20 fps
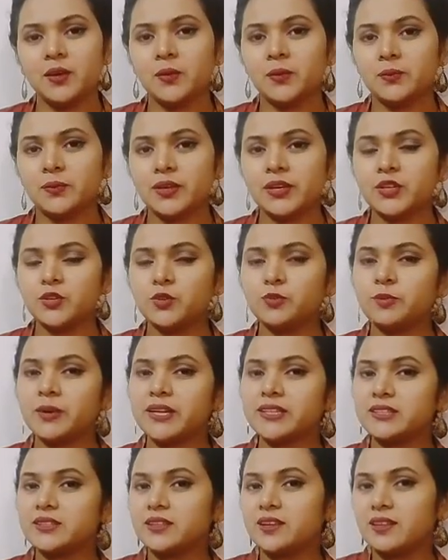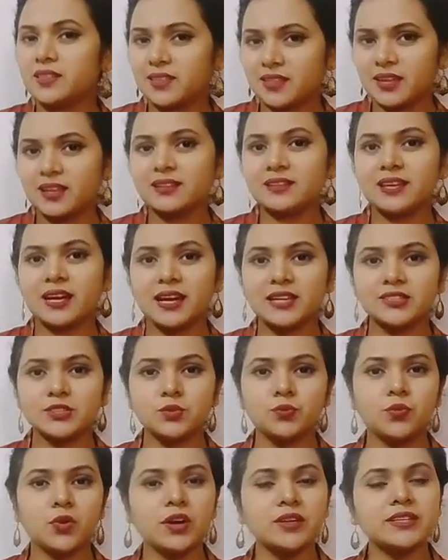Well, you might think that
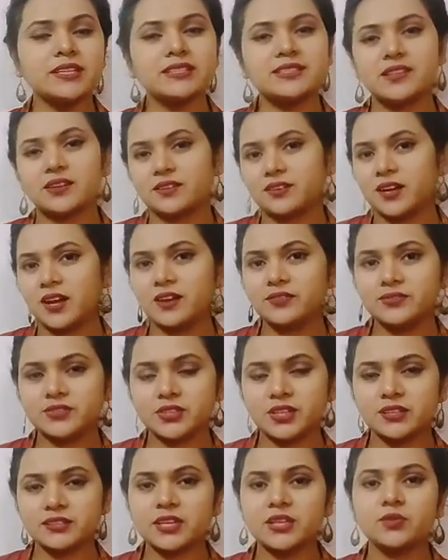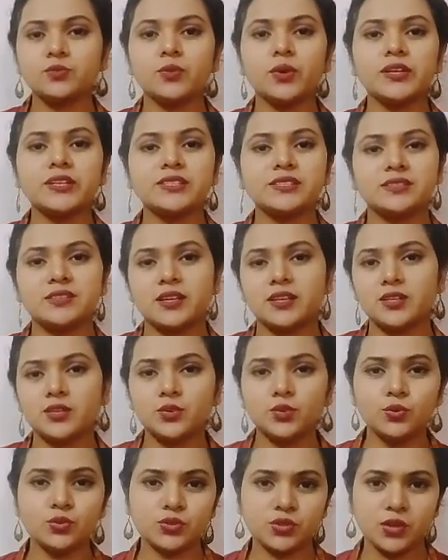what is a graph chart and what is the
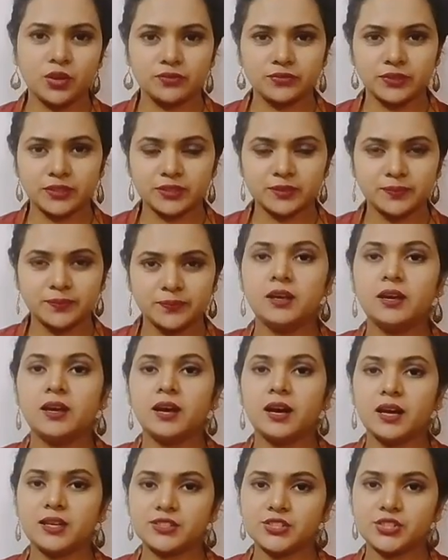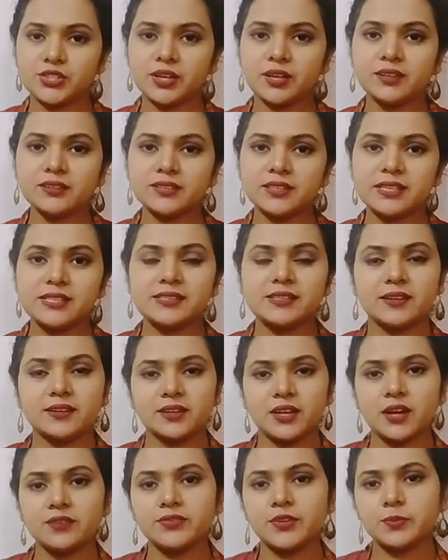use of it? A chart is a
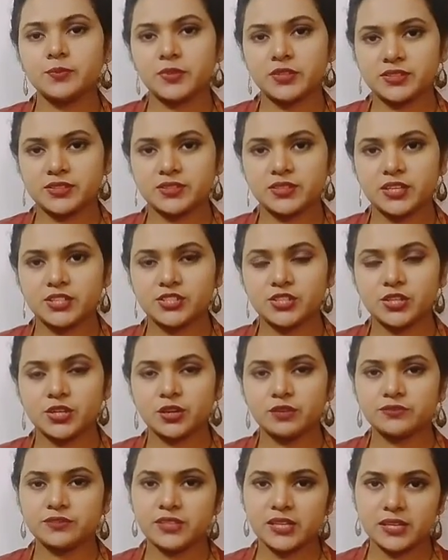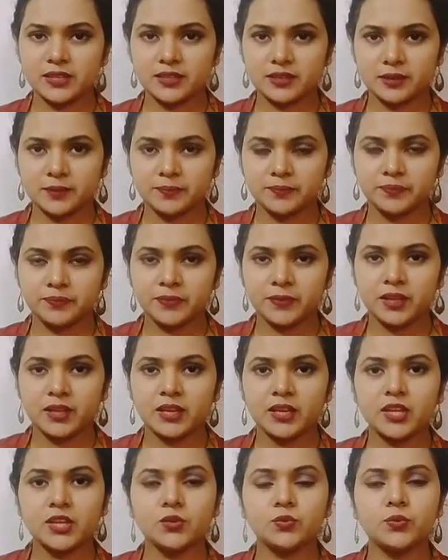graphic presentation of data
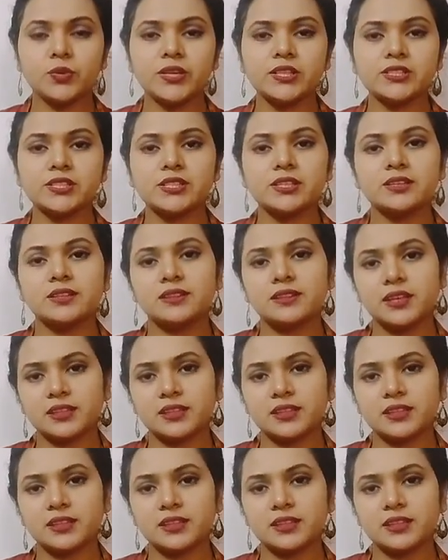in which the